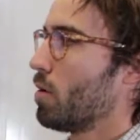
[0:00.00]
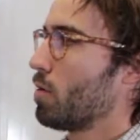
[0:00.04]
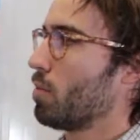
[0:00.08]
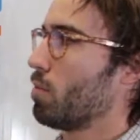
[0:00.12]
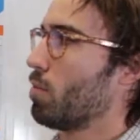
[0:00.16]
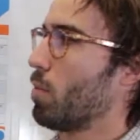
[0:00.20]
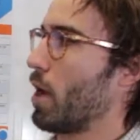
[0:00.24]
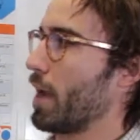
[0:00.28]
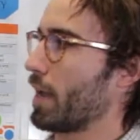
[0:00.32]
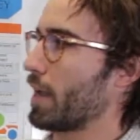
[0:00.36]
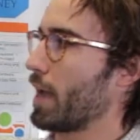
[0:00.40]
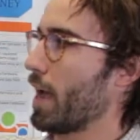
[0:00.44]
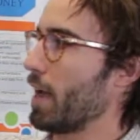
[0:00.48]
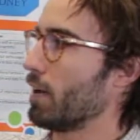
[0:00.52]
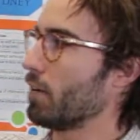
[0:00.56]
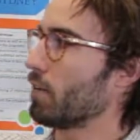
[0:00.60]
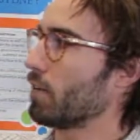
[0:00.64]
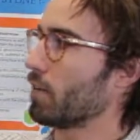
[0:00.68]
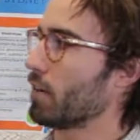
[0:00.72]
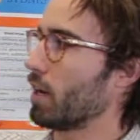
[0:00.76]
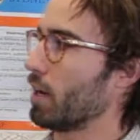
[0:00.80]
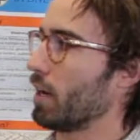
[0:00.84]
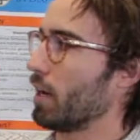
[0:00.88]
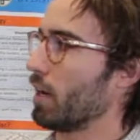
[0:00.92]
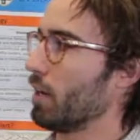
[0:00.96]
My case
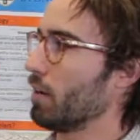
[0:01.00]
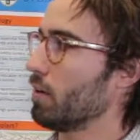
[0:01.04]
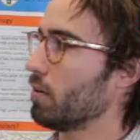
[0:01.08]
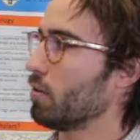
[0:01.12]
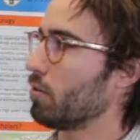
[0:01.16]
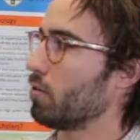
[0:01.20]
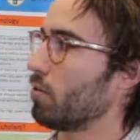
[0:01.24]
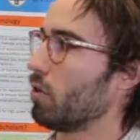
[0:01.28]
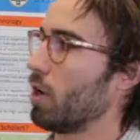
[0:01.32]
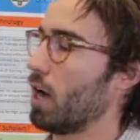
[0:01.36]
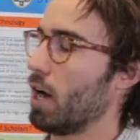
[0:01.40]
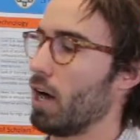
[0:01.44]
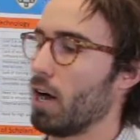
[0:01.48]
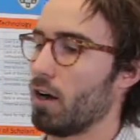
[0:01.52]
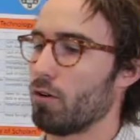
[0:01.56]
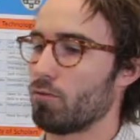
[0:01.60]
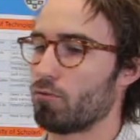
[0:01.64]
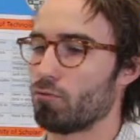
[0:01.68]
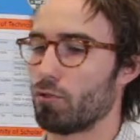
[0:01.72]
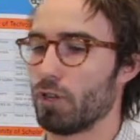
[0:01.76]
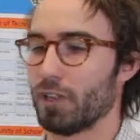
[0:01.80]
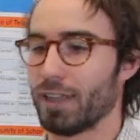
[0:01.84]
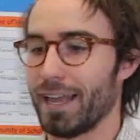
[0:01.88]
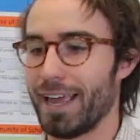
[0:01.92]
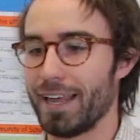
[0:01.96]
study
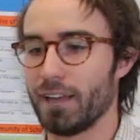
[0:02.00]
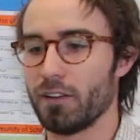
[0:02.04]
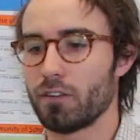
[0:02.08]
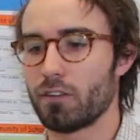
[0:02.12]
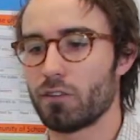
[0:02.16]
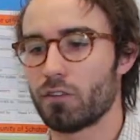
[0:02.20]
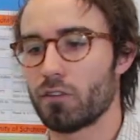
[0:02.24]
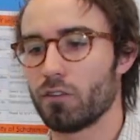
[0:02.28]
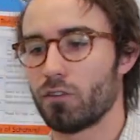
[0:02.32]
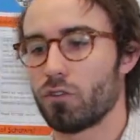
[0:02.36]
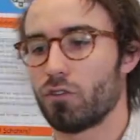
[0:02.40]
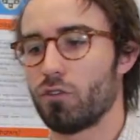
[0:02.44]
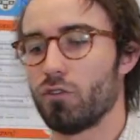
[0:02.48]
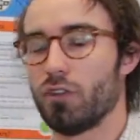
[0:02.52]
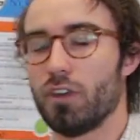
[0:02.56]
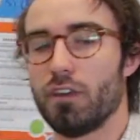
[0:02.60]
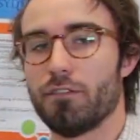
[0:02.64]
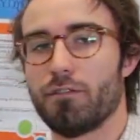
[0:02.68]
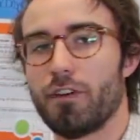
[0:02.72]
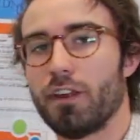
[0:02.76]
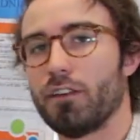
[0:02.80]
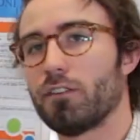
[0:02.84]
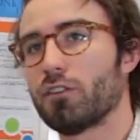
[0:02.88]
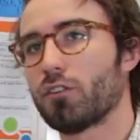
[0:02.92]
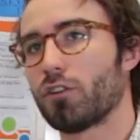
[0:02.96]
relates to the
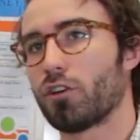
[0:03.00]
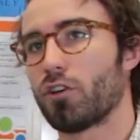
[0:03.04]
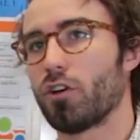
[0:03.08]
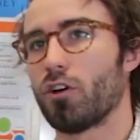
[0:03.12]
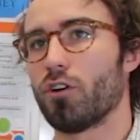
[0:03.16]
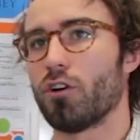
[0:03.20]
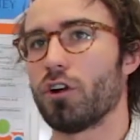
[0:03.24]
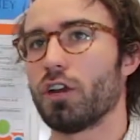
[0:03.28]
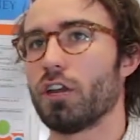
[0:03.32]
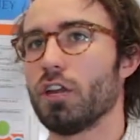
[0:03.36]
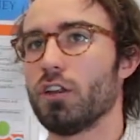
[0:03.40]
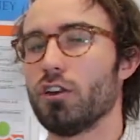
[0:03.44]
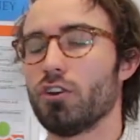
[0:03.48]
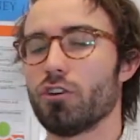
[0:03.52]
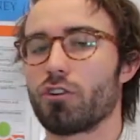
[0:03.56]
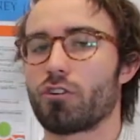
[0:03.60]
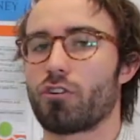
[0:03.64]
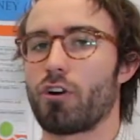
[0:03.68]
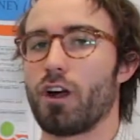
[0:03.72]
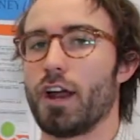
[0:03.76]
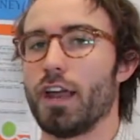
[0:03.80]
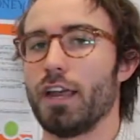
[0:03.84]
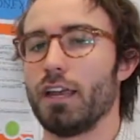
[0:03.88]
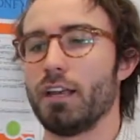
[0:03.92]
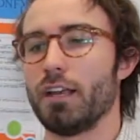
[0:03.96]
events occurring in
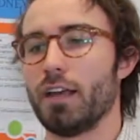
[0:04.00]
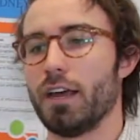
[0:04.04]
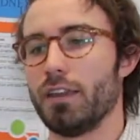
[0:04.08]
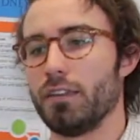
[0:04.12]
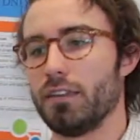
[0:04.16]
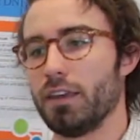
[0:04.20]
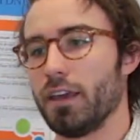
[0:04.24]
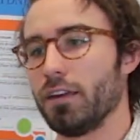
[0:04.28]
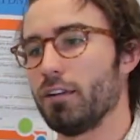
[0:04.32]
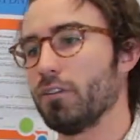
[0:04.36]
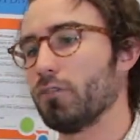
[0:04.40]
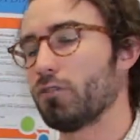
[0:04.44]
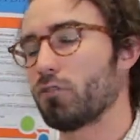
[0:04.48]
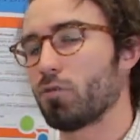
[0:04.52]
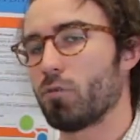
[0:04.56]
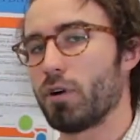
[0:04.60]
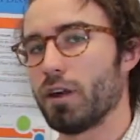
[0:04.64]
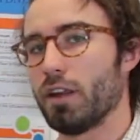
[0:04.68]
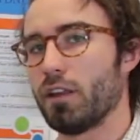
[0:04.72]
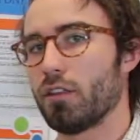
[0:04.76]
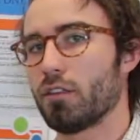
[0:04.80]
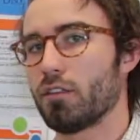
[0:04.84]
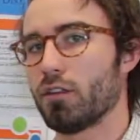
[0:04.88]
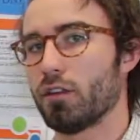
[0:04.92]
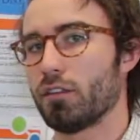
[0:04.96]
Ukraine at the end of
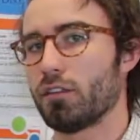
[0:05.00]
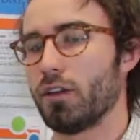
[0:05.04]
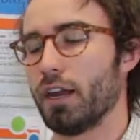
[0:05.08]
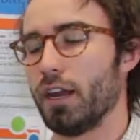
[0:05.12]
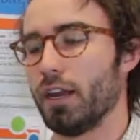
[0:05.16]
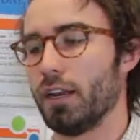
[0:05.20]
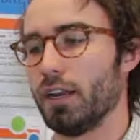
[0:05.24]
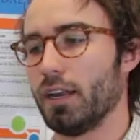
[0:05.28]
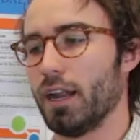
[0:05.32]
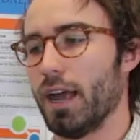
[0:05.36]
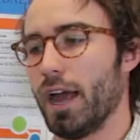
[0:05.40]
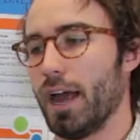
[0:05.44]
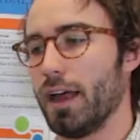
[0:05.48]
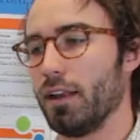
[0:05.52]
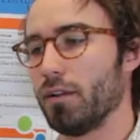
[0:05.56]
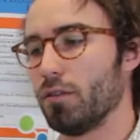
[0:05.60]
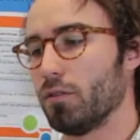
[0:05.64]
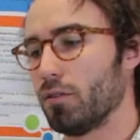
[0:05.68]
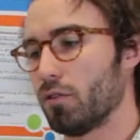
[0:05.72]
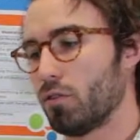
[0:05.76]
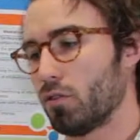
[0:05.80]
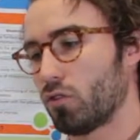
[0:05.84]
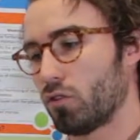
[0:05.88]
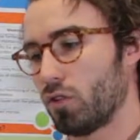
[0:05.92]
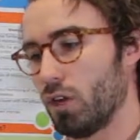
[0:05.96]
2013
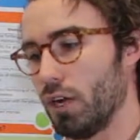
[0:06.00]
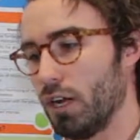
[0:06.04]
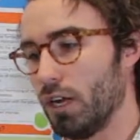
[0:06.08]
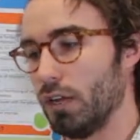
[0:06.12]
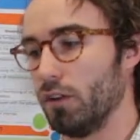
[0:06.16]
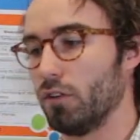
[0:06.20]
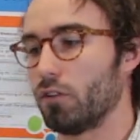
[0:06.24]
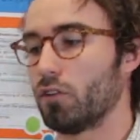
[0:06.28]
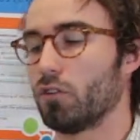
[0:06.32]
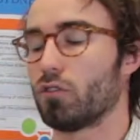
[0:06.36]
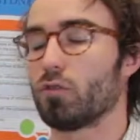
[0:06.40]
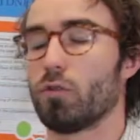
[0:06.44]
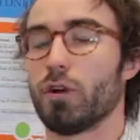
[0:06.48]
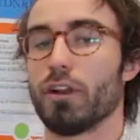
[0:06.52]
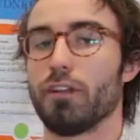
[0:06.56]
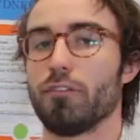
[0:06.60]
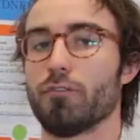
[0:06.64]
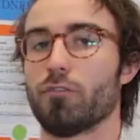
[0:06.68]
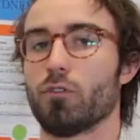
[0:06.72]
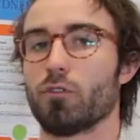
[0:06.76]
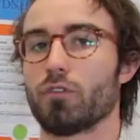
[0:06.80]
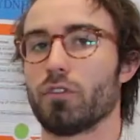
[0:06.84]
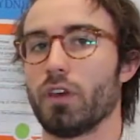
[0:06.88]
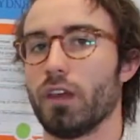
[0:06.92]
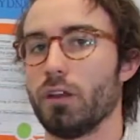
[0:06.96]
and into
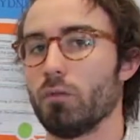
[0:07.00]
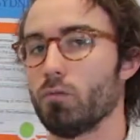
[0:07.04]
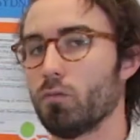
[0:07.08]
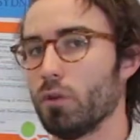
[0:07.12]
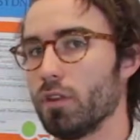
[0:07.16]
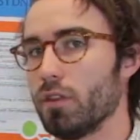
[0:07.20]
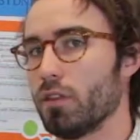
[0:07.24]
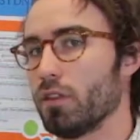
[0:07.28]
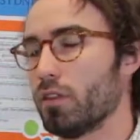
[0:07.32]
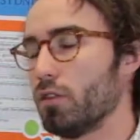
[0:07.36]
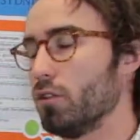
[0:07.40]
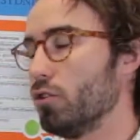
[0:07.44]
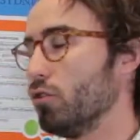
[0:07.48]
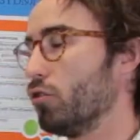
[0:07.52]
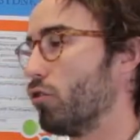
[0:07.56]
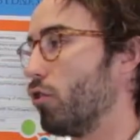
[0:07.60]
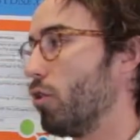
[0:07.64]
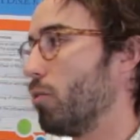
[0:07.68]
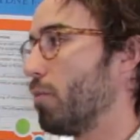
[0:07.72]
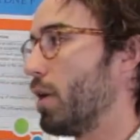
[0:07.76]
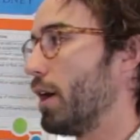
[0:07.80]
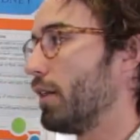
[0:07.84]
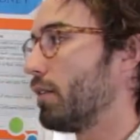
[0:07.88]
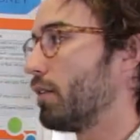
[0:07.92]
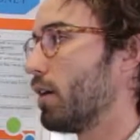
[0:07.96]
2014 with
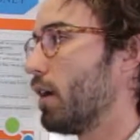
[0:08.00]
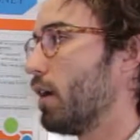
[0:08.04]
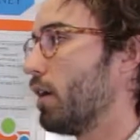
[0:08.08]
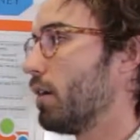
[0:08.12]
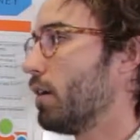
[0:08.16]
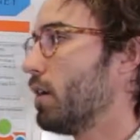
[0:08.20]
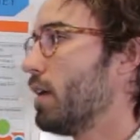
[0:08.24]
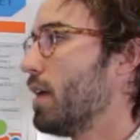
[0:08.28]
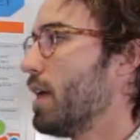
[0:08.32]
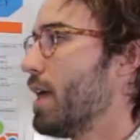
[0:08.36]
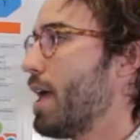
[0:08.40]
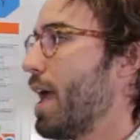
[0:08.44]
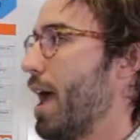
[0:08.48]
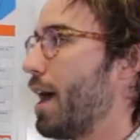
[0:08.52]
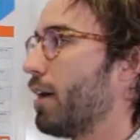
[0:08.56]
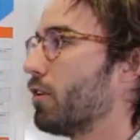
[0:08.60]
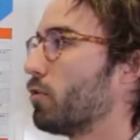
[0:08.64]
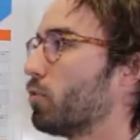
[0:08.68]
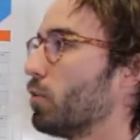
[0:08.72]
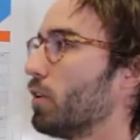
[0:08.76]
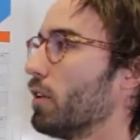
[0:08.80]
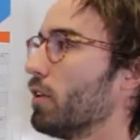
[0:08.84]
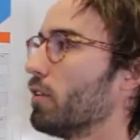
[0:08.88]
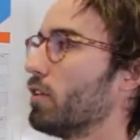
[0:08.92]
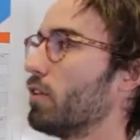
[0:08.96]
EuroMaidan, as
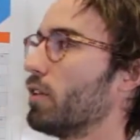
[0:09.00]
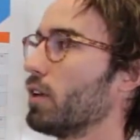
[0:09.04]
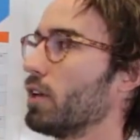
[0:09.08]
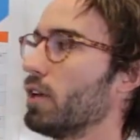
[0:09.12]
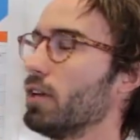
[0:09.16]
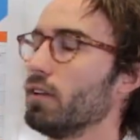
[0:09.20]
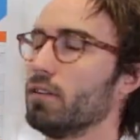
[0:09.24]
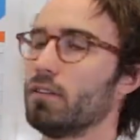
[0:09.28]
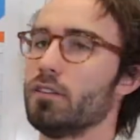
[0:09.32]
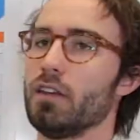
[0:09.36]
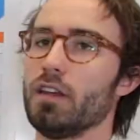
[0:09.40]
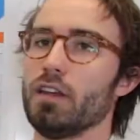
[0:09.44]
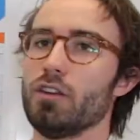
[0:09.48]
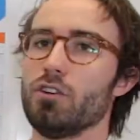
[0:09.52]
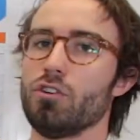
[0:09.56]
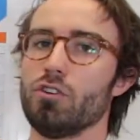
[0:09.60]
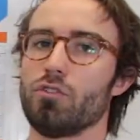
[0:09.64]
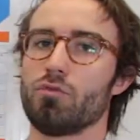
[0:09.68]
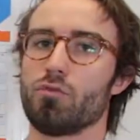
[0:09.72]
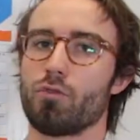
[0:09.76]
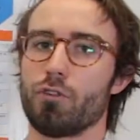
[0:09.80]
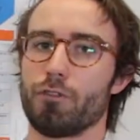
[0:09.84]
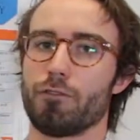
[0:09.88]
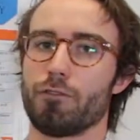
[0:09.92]
well as the continued